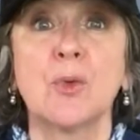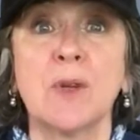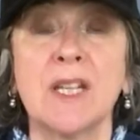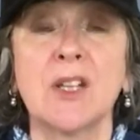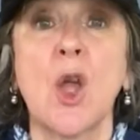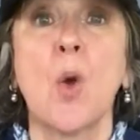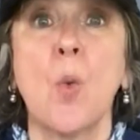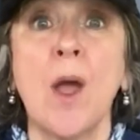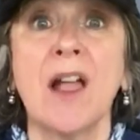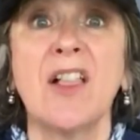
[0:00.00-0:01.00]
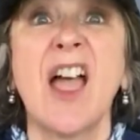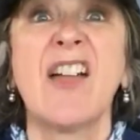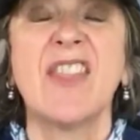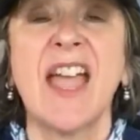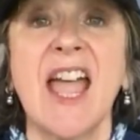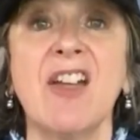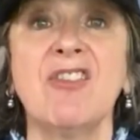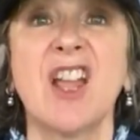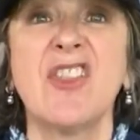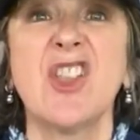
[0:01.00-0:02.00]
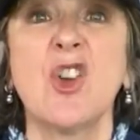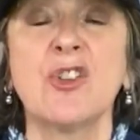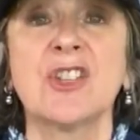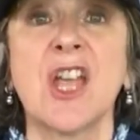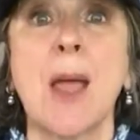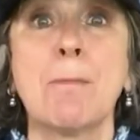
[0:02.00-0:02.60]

to eat, well, the heron and the otter